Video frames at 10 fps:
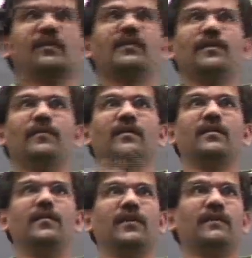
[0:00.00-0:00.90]
can come in
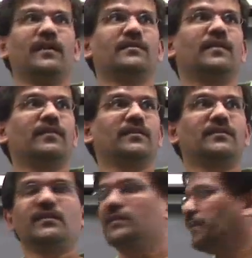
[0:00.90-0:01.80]
if you have the right set of
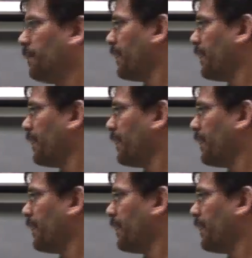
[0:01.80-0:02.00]
registers.